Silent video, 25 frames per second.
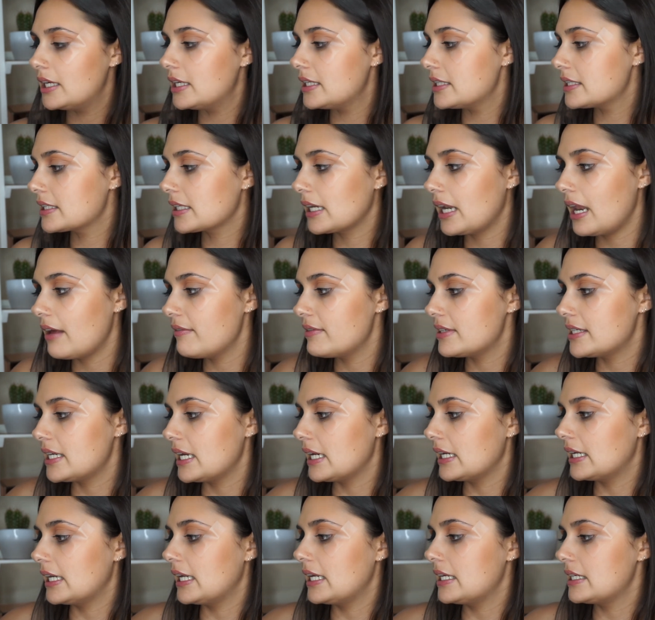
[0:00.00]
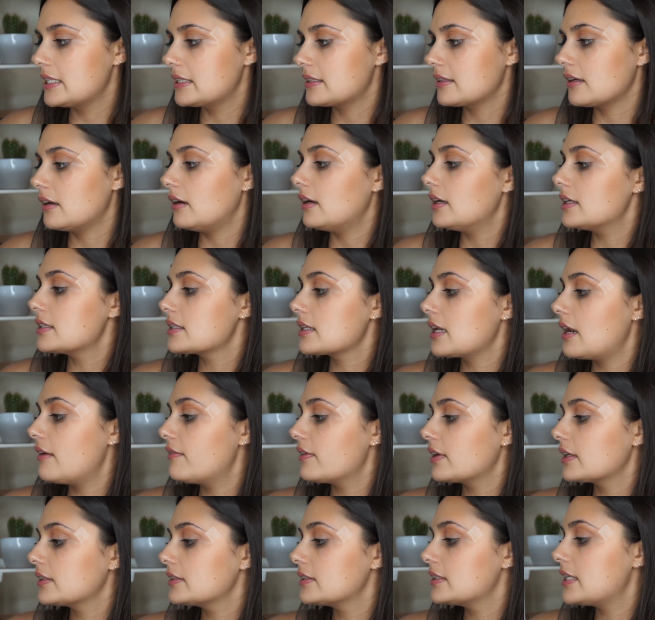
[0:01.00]
It's clever techniques, guys,
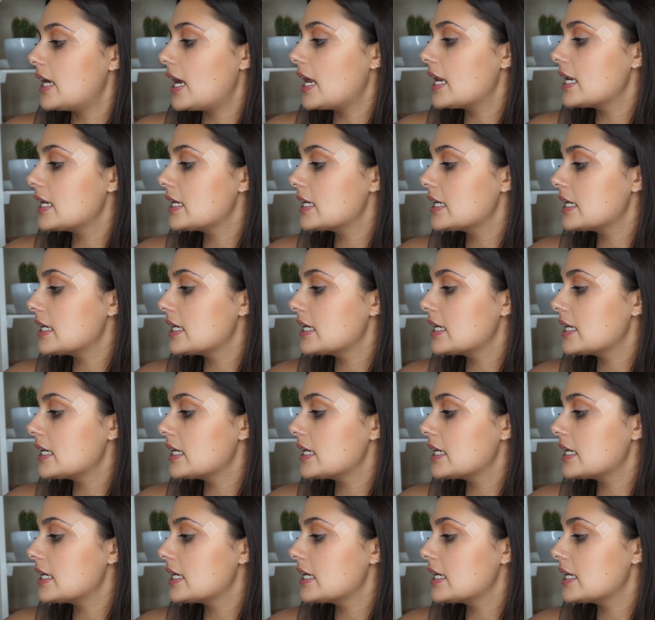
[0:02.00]
clever techniques.